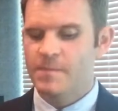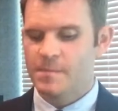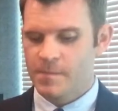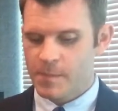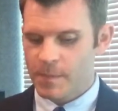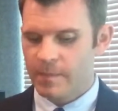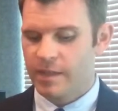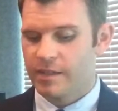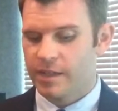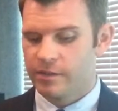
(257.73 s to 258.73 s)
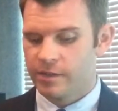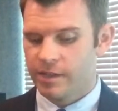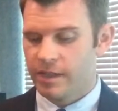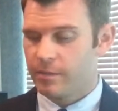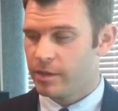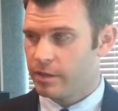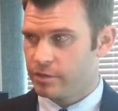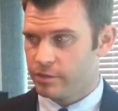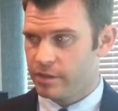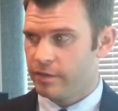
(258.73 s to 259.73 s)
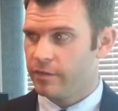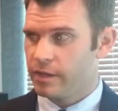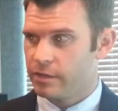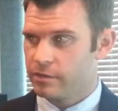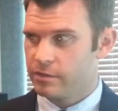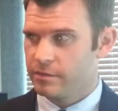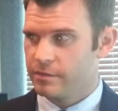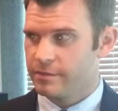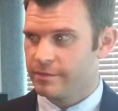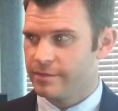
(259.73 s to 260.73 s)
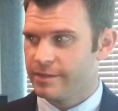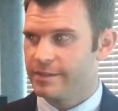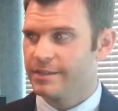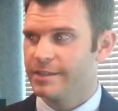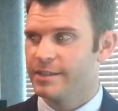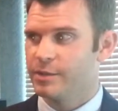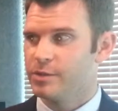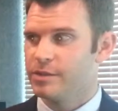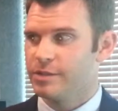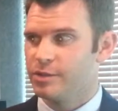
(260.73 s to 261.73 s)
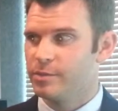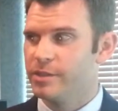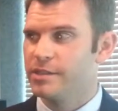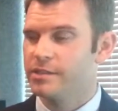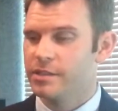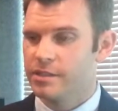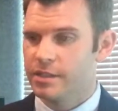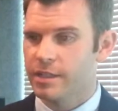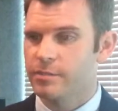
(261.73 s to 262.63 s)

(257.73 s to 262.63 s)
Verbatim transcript: Mm -hmm. And not only that, but also nail fungus. Nail fungus. And those are the two biggest things that I